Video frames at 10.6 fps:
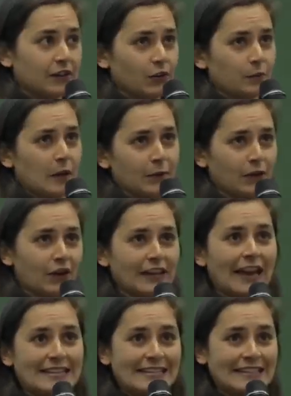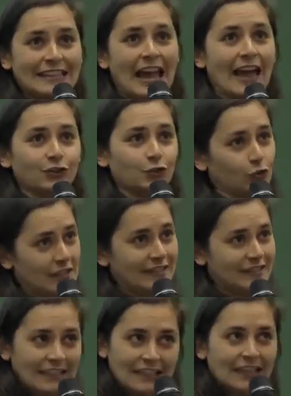He wrote a paper called Ideal Hash Trees.